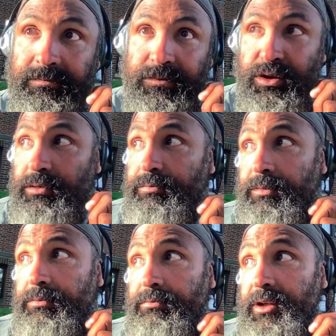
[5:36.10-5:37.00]
So
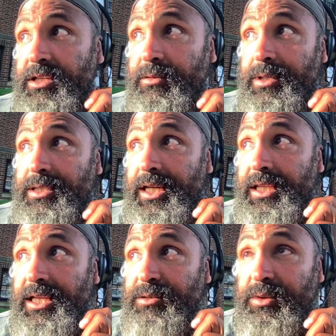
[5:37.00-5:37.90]
that's some insight,
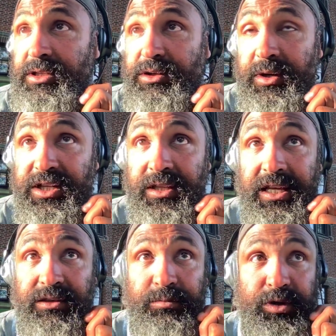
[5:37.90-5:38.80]
that's some consideration,
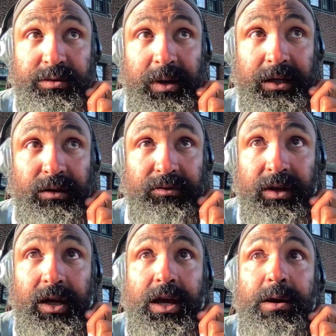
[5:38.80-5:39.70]
that's some perspective,
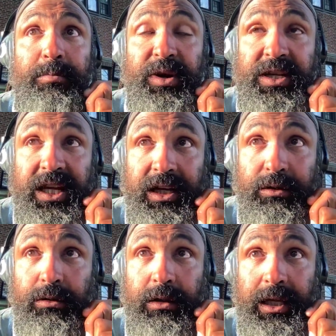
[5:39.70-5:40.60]

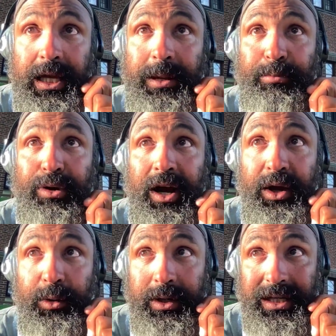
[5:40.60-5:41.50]
particularly in
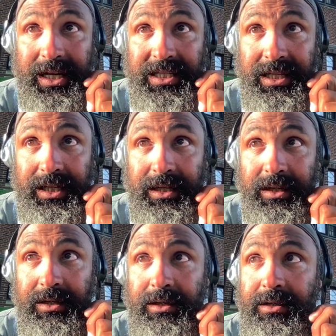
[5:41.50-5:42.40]
prioritizing
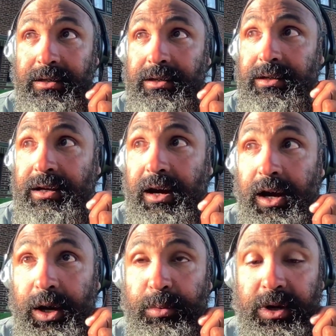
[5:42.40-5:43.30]

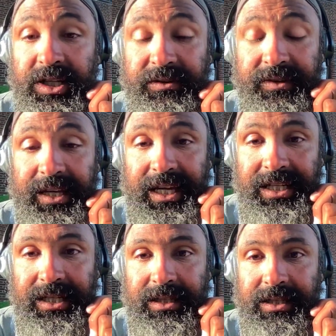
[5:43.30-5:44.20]
our
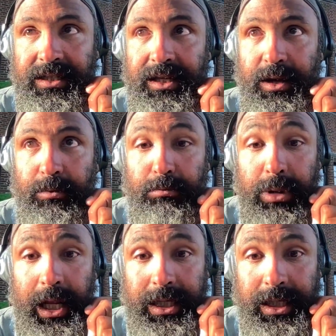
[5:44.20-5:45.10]
pontifications.
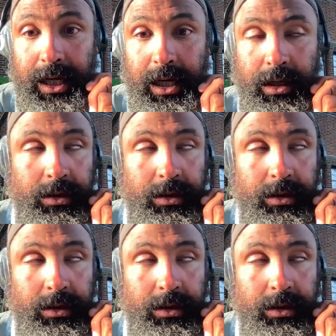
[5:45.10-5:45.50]
Plata.